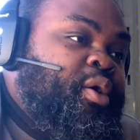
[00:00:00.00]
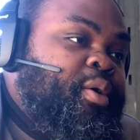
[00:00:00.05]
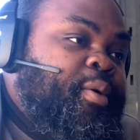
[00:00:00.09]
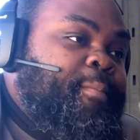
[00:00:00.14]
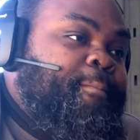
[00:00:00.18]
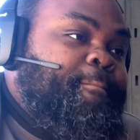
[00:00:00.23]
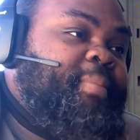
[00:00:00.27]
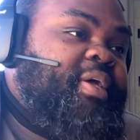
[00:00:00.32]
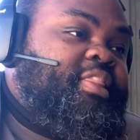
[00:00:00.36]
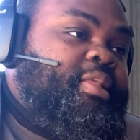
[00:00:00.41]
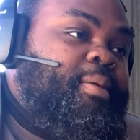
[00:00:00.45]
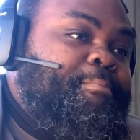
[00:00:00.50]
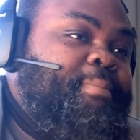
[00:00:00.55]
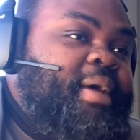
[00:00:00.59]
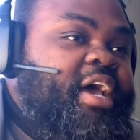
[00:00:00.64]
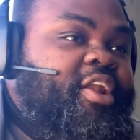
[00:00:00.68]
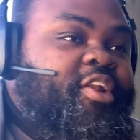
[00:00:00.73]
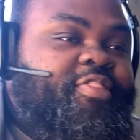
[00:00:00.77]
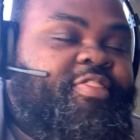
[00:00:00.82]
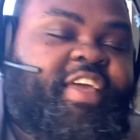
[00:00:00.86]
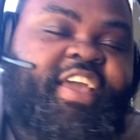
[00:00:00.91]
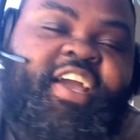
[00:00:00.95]
But the
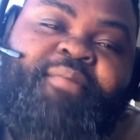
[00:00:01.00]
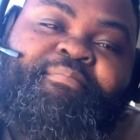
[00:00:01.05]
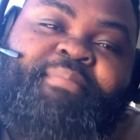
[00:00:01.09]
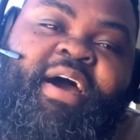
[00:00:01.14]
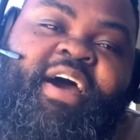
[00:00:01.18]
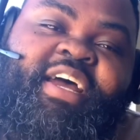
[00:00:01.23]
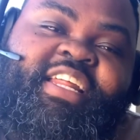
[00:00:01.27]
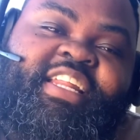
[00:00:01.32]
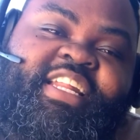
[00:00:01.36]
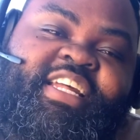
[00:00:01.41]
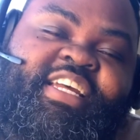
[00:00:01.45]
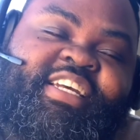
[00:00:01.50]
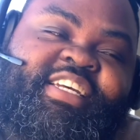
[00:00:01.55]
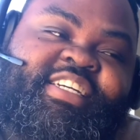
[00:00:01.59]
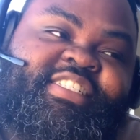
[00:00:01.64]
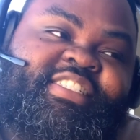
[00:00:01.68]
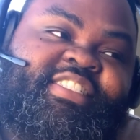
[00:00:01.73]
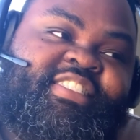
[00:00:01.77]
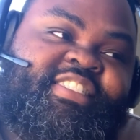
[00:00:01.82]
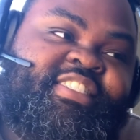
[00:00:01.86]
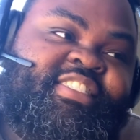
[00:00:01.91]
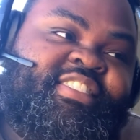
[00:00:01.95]
better thing about it
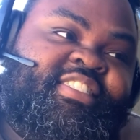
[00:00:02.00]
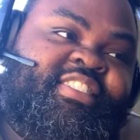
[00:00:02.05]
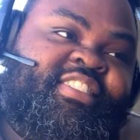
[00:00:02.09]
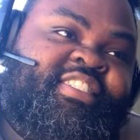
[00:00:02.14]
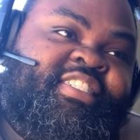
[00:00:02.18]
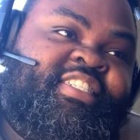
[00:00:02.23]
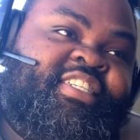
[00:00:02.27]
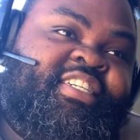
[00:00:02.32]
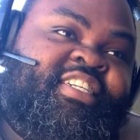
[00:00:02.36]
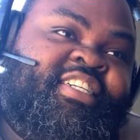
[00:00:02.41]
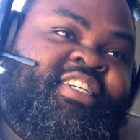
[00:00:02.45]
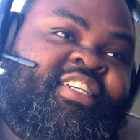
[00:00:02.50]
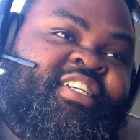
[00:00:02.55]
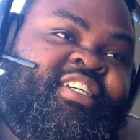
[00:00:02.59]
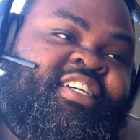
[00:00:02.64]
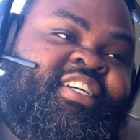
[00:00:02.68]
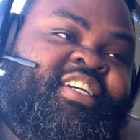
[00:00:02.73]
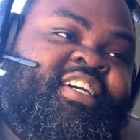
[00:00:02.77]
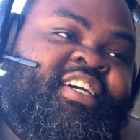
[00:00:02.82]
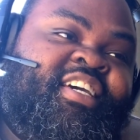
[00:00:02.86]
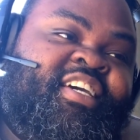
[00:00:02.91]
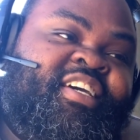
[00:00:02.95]
is,
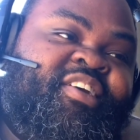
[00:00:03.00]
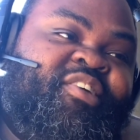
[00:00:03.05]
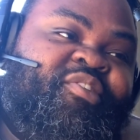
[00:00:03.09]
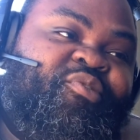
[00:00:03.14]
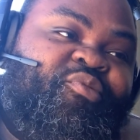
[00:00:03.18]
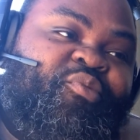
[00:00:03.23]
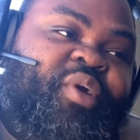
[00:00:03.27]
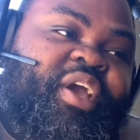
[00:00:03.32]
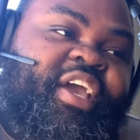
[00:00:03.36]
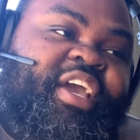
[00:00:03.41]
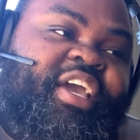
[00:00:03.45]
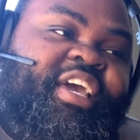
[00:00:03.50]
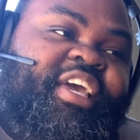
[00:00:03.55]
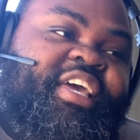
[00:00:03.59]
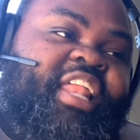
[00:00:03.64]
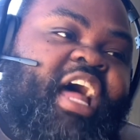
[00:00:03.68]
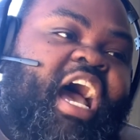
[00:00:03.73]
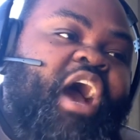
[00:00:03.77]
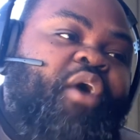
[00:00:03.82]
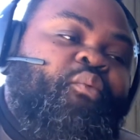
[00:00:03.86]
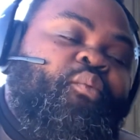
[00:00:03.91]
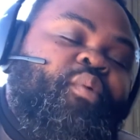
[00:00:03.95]
when
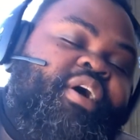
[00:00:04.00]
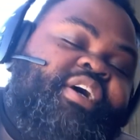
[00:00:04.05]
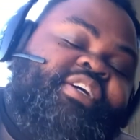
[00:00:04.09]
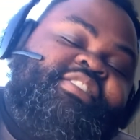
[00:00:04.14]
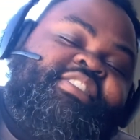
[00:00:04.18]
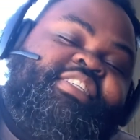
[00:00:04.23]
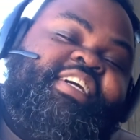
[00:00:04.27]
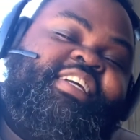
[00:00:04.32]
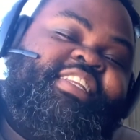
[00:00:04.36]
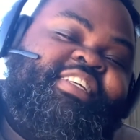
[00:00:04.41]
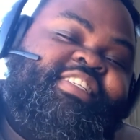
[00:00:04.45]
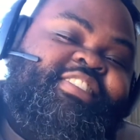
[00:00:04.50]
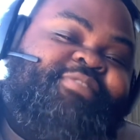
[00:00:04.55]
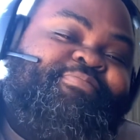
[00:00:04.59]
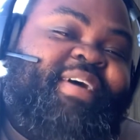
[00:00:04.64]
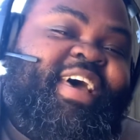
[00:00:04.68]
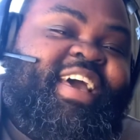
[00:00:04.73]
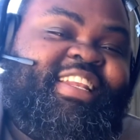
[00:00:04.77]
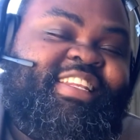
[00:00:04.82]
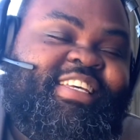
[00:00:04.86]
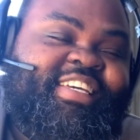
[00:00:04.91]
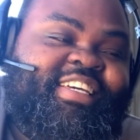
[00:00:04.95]
I was getting
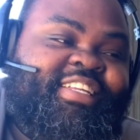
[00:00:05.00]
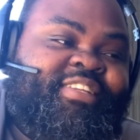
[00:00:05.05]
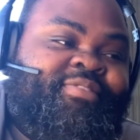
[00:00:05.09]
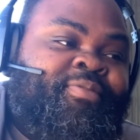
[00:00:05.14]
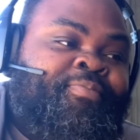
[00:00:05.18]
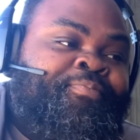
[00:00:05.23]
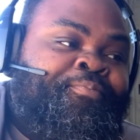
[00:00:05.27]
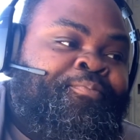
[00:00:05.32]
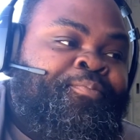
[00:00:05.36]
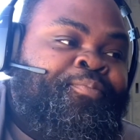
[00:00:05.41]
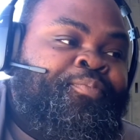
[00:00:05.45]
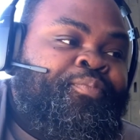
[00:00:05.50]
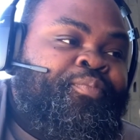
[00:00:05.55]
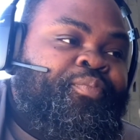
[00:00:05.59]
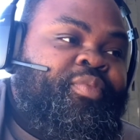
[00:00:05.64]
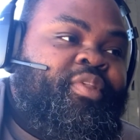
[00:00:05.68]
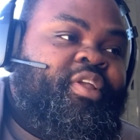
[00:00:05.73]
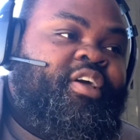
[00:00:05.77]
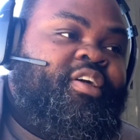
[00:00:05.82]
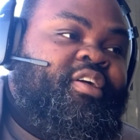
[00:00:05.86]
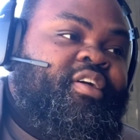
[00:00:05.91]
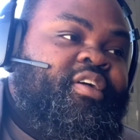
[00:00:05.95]
inspected,
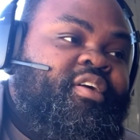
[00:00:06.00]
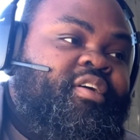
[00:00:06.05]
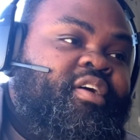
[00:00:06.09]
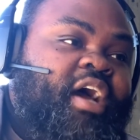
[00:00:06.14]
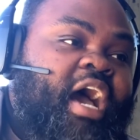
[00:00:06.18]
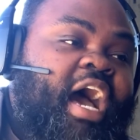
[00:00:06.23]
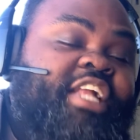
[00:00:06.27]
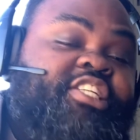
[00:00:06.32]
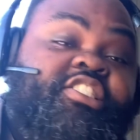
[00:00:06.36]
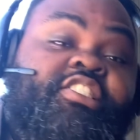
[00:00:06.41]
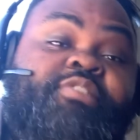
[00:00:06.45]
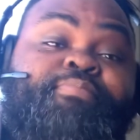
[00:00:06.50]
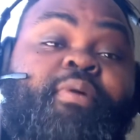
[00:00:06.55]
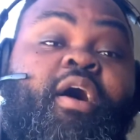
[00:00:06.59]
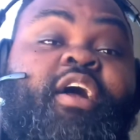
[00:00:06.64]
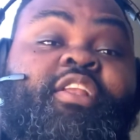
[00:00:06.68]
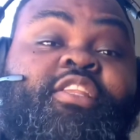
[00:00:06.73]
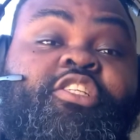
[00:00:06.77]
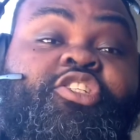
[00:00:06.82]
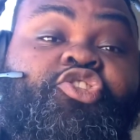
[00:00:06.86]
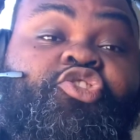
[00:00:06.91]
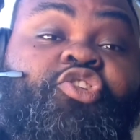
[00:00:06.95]
I just bought
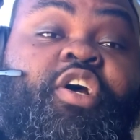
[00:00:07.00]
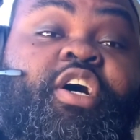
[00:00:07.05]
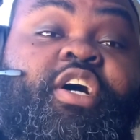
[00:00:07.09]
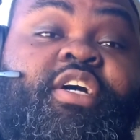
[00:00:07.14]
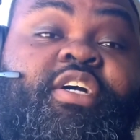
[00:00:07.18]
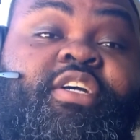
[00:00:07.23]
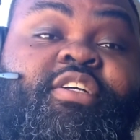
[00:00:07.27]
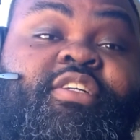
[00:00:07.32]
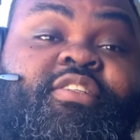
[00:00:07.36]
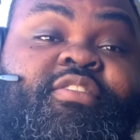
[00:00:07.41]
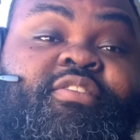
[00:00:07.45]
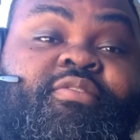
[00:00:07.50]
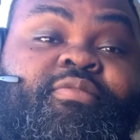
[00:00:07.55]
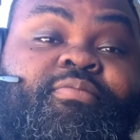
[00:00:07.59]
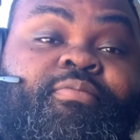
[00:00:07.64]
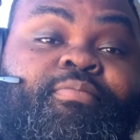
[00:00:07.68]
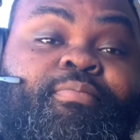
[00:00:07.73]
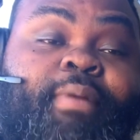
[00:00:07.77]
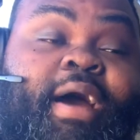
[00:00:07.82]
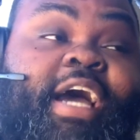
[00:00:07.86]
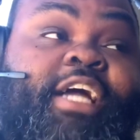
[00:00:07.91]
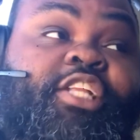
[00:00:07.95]
the truck.
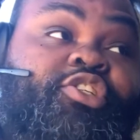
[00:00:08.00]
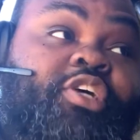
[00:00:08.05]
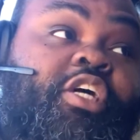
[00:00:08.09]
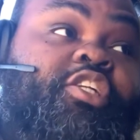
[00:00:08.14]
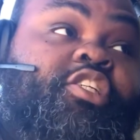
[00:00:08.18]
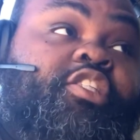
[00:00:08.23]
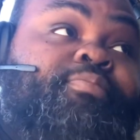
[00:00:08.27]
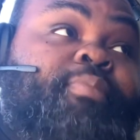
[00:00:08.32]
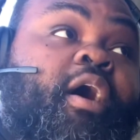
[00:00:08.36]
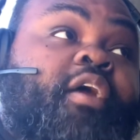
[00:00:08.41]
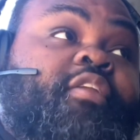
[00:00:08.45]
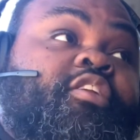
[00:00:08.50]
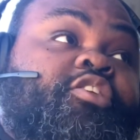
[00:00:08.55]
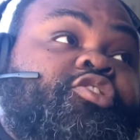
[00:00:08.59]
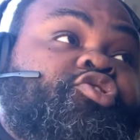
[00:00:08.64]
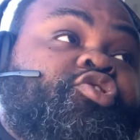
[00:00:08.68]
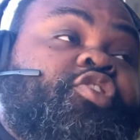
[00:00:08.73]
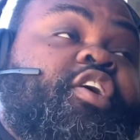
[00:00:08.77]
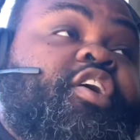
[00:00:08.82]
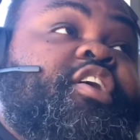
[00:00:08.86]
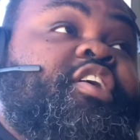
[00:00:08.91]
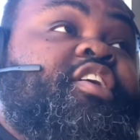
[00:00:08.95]
Mind you, I just bought the
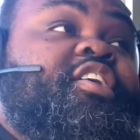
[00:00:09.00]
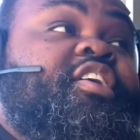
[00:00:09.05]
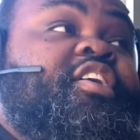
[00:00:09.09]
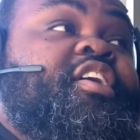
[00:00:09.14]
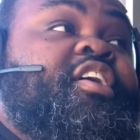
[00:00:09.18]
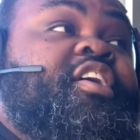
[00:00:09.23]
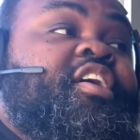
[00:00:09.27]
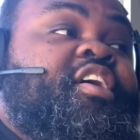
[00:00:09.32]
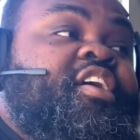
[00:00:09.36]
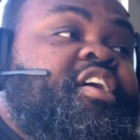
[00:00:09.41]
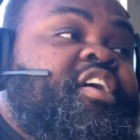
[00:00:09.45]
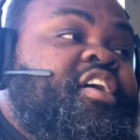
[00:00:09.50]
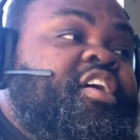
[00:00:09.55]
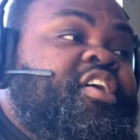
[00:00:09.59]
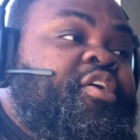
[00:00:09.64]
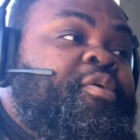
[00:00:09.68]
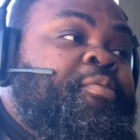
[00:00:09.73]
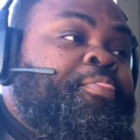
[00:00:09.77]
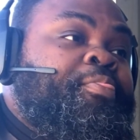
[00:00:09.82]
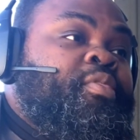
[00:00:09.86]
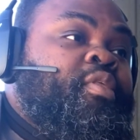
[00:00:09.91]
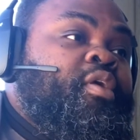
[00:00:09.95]
truck.
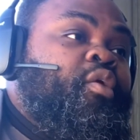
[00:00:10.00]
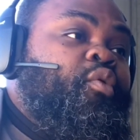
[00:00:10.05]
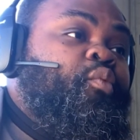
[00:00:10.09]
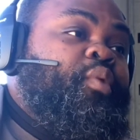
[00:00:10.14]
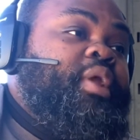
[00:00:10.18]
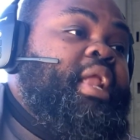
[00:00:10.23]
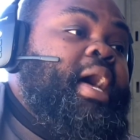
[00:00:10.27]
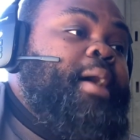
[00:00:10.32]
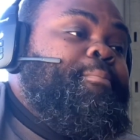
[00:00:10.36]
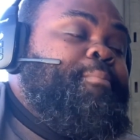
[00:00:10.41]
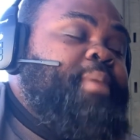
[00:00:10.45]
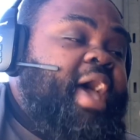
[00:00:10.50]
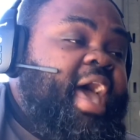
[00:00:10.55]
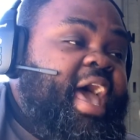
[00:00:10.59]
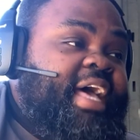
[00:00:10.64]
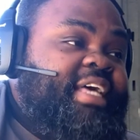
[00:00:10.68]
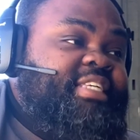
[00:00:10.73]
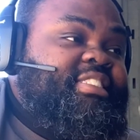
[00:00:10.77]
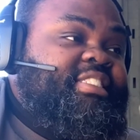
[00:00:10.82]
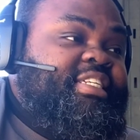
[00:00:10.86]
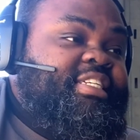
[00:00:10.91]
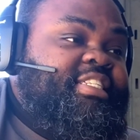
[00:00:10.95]
When I
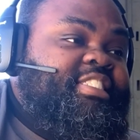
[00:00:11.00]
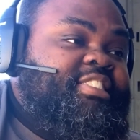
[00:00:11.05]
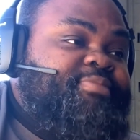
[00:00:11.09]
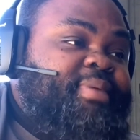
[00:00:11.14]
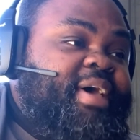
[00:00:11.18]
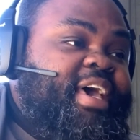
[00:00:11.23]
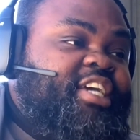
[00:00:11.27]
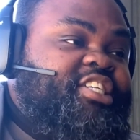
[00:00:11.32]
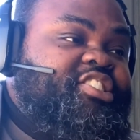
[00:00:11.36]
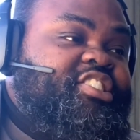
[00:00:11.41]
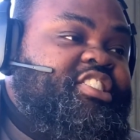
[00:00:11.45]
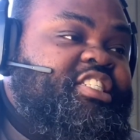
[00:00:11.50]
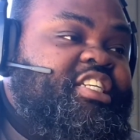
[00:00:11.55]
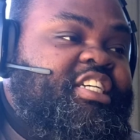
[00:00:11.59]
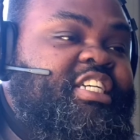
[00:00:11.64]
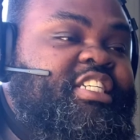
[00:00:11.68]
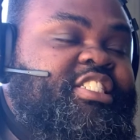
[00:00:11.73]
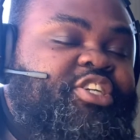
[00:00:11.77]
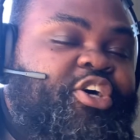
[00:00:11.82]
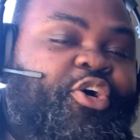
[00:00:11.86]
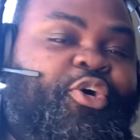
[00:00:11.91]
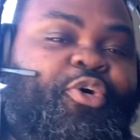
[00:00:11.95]
passed the inspection, he
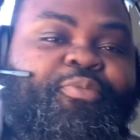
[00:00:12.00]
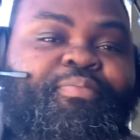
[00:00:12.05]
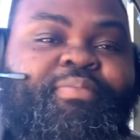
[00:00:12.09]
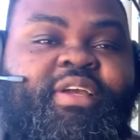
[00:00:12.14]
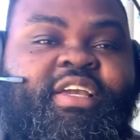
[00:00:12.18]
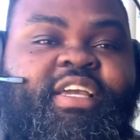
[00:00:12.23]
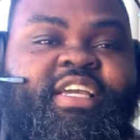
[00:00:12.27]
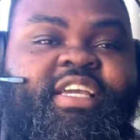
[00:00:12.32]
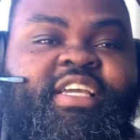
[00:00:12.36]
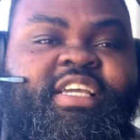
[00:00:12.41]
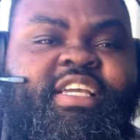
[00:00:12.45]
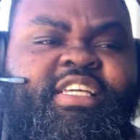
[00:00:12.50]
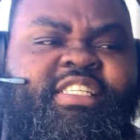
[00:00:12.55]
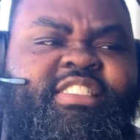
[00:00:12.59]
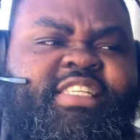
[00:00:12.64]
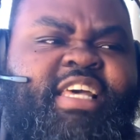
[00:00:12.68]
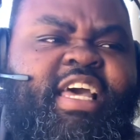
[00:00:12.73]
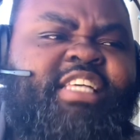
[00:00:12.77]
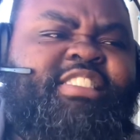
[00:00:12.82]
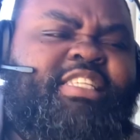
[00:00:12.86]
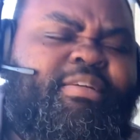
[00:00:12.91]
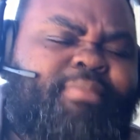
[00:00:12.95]
told me, he
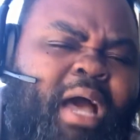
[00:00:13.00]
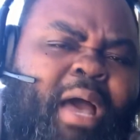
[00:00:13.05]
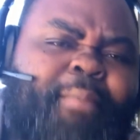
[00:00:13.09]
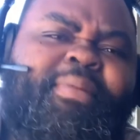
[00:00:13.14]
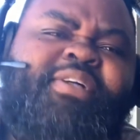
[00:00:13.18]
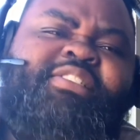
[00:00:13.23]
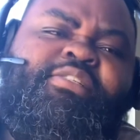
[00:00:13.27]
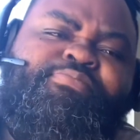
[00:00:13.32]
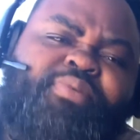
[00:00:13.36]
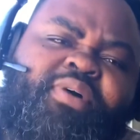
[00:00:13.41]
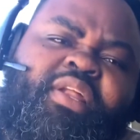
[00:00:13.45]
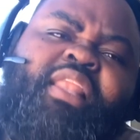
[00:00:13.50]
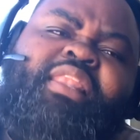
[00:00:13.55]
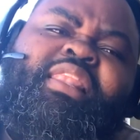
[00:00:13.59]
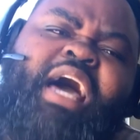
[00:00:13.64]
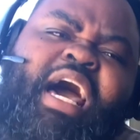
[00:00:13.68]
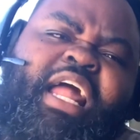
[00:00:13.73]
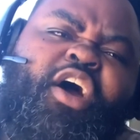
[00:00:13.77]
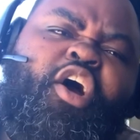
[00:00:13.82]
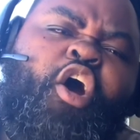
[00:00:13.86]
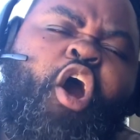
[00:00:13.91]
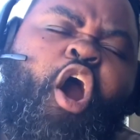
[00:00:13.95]
said, somebody must have put a
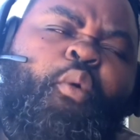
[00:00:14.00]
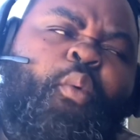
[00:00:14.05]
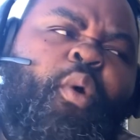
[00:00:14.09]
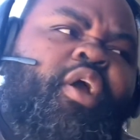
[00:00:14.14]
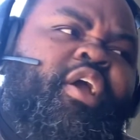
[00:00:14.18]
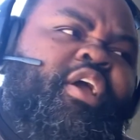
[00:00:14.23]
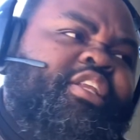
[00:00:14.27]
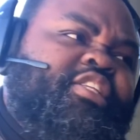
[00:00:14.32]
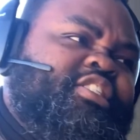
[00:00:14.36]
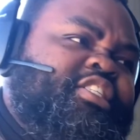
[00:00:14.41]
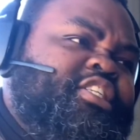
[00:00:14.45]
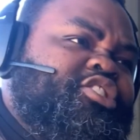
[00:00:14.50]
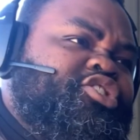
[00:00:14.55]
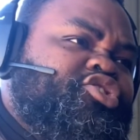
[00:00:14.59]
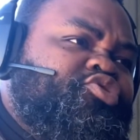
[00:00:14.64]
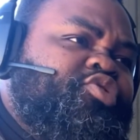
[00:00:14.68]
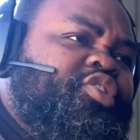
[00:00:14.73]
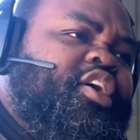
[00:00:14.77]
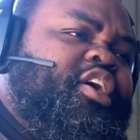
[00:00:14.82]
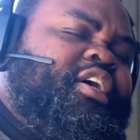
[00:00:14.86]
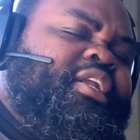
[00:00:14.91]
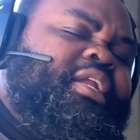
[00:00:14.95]
lot of hard work into this truck. And I